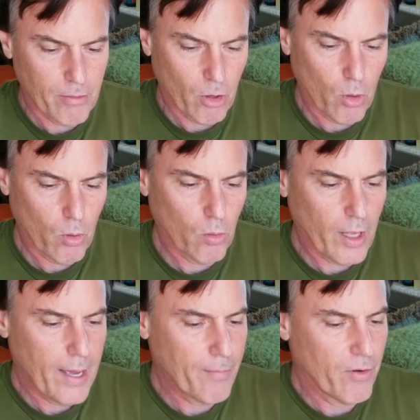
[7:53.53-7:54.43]
the whole
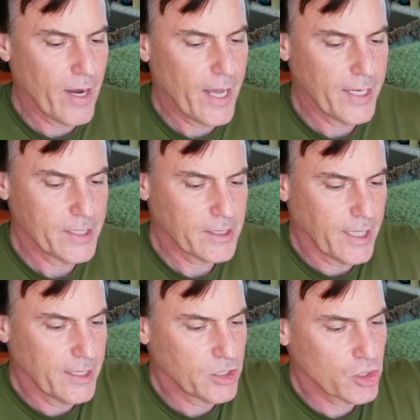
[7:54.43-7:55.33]
apparatus
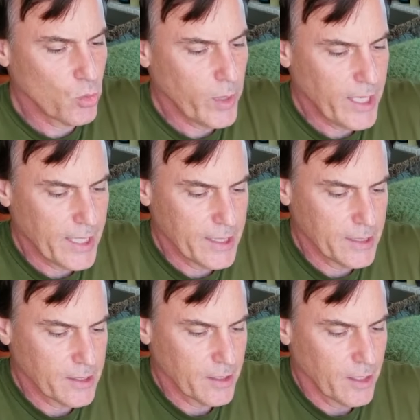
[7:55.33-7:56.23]
and squeeze.